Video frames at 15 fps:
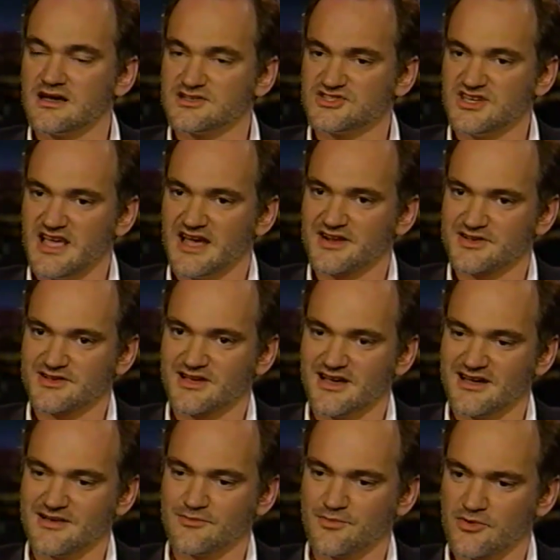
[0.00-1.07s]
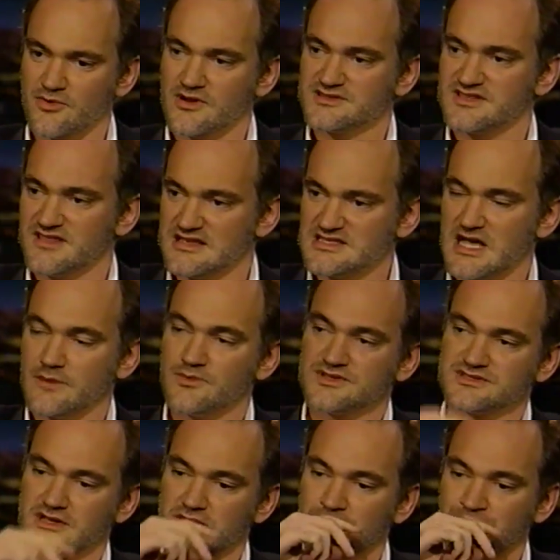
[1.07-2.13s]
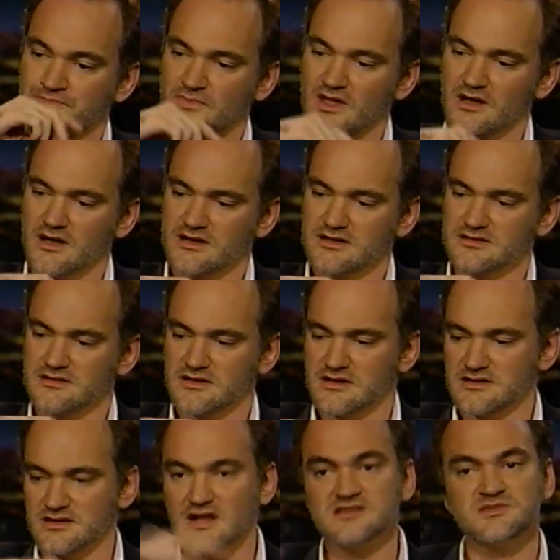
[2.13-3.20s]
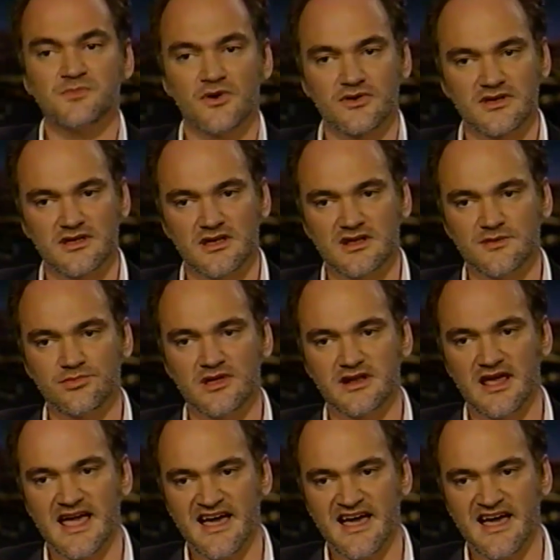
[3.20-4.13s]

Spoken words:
she had Burt Reynolds at that time was on Gunsmoke, and he played a